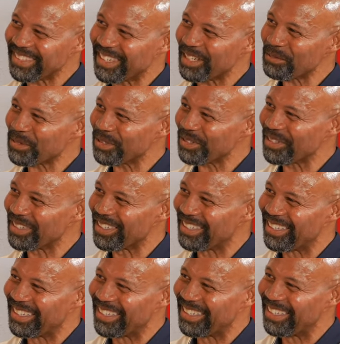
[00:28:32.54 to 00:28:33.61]
Absolutely.
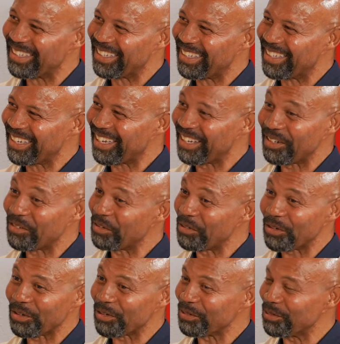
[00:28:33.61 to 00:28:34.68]
I didn't
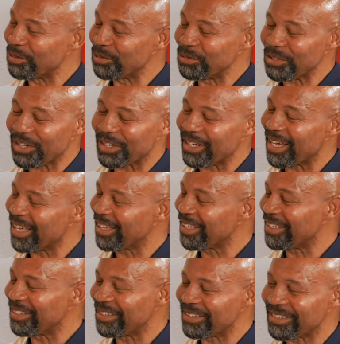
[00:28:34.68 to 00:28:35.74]
even heard of Littlejohn
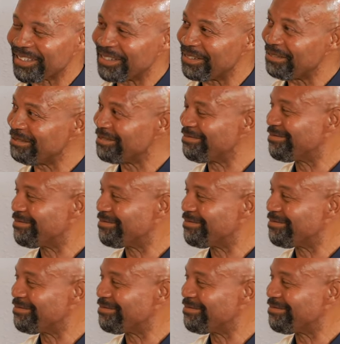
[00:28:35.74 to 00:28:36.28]
Island until